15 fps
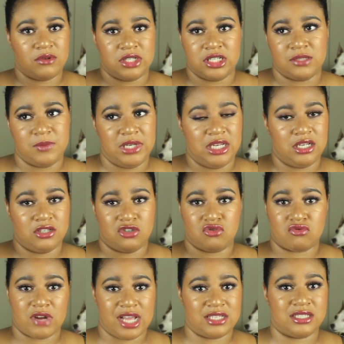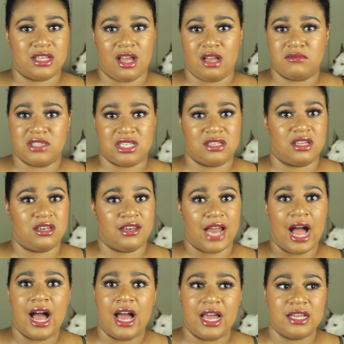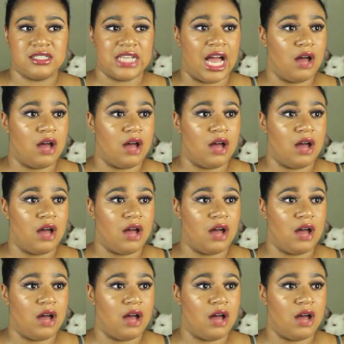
would just be dressed up to the nines.